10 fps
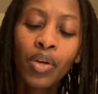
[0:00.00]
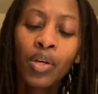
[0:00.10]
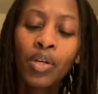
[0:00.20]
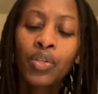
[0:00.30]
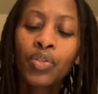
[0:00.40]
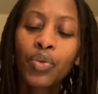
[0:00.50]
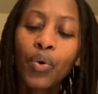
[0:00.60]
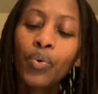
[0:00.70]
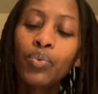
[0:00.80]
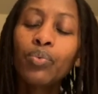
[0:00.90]

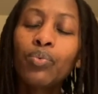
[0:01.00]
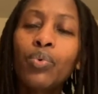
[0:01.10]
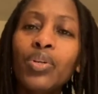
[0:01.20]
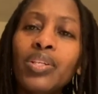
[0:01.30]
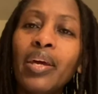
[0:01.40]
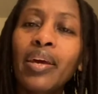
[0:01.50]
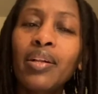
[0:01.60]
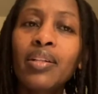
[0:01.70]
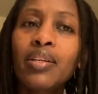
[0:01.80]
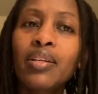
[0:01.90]
So what
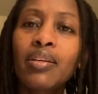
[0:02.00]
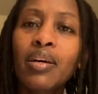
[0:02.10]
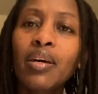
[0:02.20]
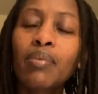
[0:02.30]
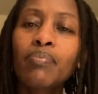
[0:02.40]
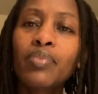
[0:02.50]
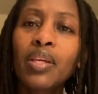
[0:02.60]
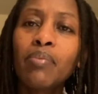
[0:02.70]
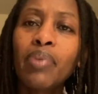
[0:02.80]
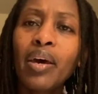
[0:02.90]
held
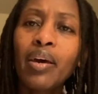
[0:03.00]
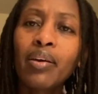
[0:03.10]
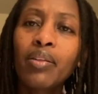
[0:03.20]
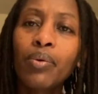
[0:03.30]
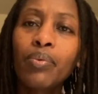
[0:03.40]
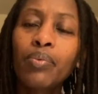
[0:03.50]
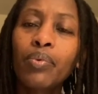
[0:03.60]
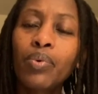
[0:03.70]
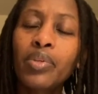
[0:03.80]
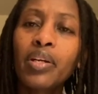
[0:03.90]
him back, though?
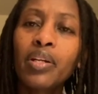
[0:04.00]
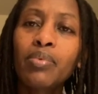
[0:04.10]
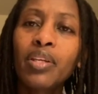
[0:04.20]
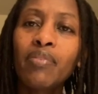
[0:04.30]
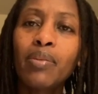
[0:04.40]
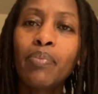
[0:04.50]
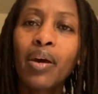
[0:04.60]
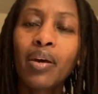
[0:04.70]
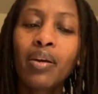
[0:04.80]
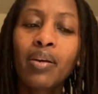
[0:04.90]
What held David back?
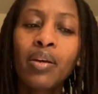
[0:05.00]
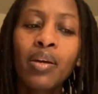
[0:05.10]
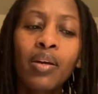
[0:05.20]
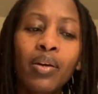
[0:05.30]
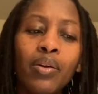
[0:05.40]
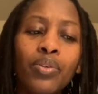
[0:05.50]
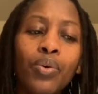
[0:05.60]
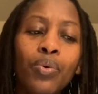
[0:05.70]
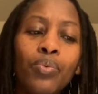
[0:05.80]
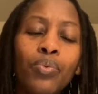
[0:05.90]

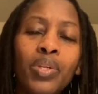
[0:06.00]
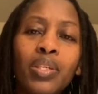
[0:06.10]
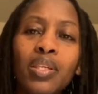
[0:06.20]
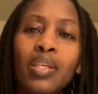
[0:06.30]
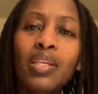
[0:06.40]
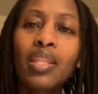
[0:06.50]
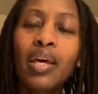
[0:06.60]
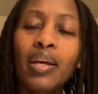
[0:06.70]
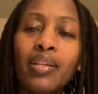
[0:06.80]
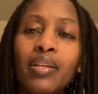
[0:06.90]
So we see
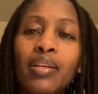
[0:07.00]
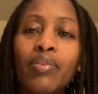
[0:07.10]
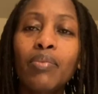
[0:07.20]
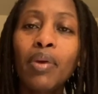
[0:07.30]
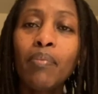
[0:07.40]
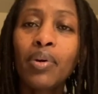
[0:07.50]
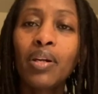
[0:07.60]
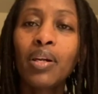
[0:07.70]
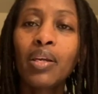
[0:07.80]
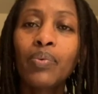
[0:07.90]
that he remembered,
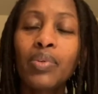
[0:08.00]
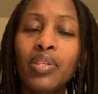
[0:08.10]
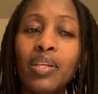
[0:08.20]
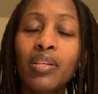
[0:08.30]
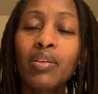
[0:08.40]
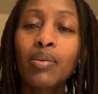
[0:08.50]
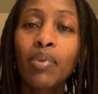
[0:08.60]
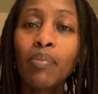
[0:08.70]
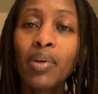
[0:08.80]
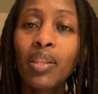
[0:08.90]
like we said, he
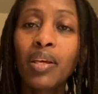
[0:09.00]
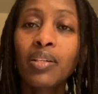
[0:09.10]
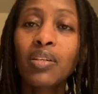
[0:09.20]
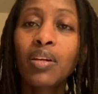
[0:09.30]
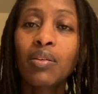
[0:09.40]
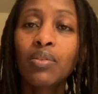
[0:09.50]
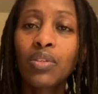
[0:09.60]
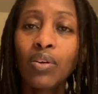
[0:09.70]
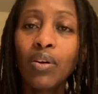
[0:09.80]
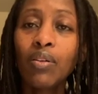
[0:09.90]
remembered that
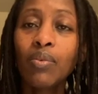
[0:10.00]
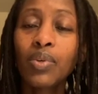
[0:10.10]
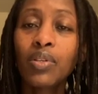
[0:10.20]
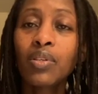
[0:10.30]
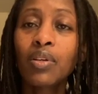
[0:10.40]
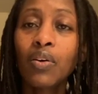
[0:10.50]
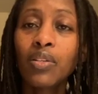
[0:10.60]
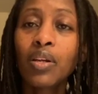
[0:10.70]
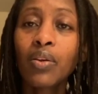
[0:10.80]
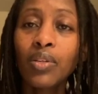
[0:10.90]
Saul was God's
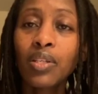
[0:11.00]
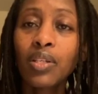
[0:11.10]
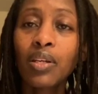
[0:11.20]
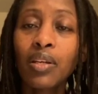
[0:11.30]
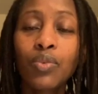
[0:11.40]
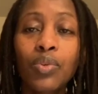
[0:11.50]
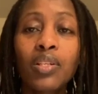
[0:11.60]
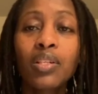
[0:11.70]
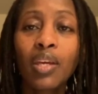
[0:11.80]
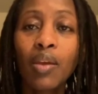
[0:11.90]
anointed, and it
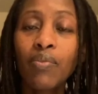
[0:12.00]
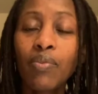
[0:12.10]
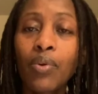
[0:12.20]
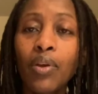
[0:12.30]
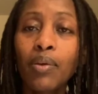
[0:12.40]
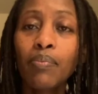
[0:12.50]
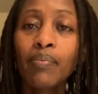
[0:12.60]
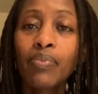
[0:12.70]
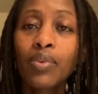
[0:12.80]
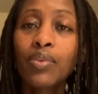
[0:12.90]
wasn't time for him
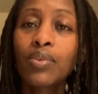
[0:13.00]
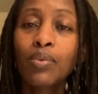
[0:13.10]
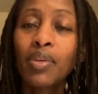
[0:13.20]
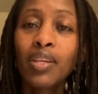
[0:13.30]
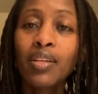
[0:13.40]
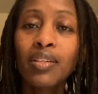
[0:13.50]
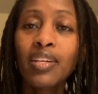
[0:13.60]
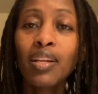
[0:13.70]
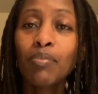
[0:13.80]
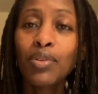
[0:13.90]
to be killed. He
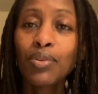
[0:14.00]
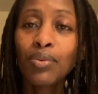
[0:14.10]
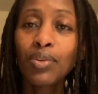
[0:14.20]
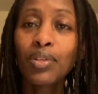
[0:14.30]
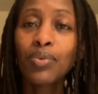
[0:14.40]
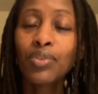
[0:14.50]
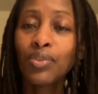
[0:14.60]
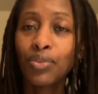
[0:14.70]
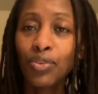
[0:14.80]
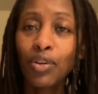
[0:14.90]
hadn't been told it was his
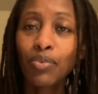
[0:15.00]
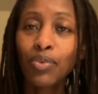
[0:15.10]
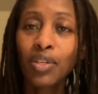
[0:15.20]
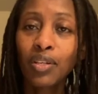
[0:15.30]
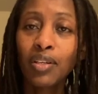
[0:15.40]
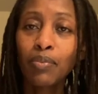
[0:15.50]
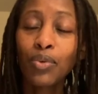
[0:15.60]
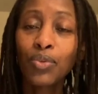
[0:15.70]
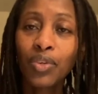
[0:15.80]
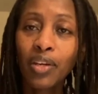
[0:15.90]
job to kill him or
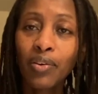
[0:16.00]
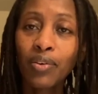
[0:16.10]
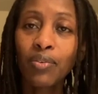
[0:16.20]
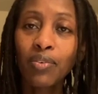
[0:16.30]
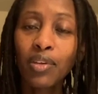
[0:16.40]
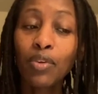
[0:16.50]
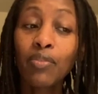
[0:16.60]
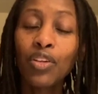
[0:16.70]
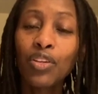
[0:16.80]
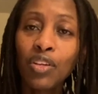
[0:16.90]
to get rid of him,
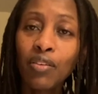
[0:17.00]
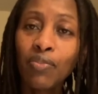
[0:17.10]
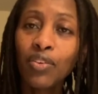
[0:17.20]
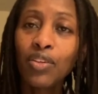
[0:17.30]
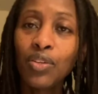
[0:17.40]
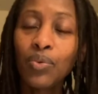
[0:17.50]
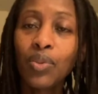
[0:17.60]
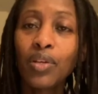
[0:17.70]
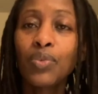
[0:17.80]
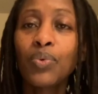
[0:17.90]
even if he knew
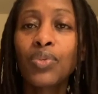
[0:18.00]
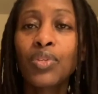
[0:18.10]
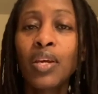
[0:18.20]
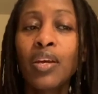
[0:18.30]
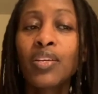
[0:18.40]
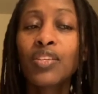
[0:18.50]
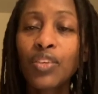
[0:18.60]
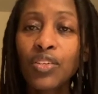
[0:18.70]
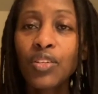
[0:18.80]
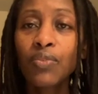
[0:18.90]
that he was
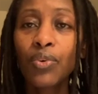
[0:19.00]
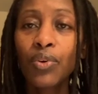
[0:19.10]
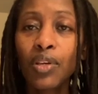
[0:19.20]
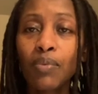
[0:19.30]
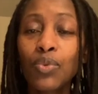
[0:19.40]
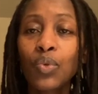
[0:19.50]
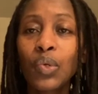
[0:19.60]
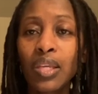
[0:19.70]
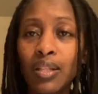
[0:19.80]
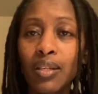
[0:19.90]
searching for him to
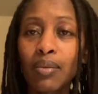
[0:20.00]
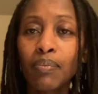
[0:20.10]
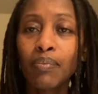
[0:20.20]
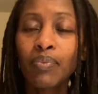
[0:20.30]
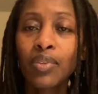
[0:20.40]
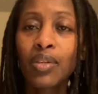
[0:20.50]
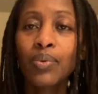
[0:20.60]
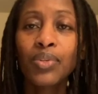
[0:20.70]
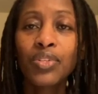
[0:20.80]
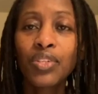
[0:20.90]
kill him. He
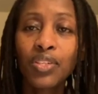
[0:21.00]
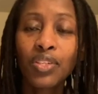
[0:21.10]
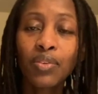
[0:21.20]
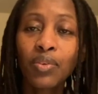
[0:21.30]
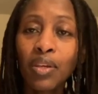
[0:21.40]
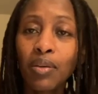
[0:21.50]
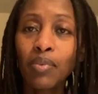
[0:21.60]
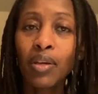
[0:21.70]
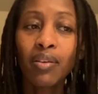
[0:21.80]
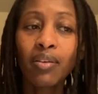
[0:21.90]
was chasing him,
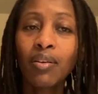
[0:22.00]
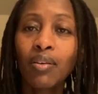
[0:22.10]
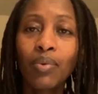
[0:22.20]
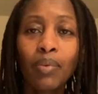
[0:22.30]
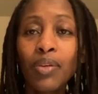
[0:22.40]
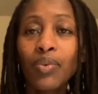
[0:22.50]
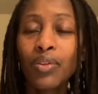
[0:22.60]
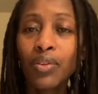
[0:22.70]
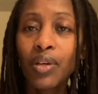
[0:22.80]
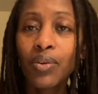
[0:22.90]
and with
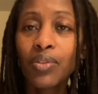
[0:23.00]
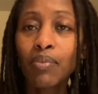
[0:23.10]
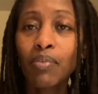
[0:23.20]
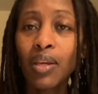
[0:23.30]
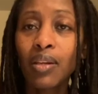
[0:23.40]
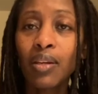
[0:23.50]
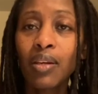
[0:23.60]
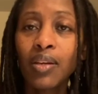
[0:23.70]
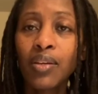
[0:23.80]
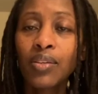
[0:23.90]
3,000 men.
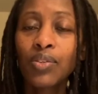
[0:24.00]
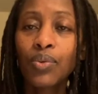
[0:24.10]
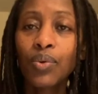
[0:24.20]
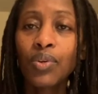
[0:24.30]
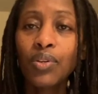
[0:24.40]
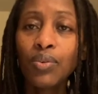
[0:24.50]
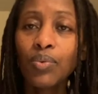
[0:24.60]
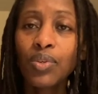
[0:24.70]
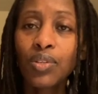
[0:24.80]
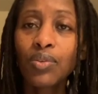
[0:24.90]
So he knew he
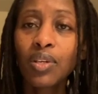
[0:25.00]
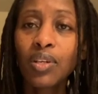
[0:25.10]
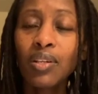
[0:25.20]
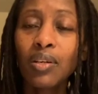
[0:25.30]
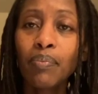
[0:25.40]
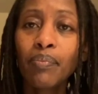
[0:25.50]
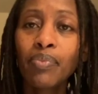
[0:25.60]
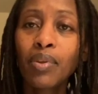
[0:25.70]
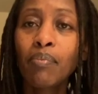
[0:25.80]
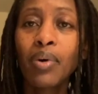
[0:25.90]
wanted to kill him,
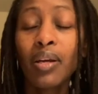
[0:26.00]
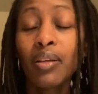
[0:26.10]
but